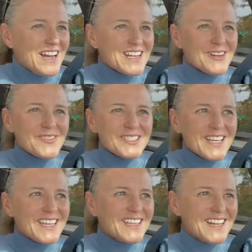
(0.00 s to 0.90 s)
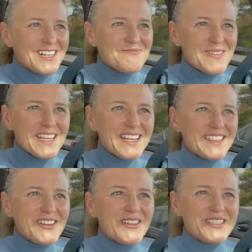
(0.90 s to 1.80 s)
It's almost like uh, being
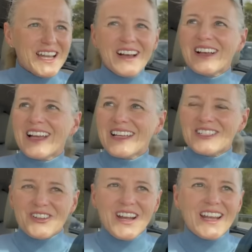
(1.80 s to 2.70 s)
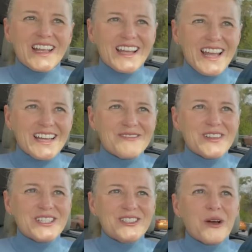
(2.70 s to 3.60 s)
at the hotel at training again. It'll be
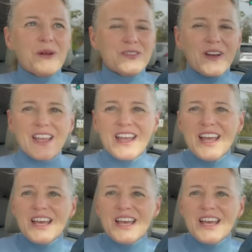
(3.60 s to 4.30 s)
so much fun.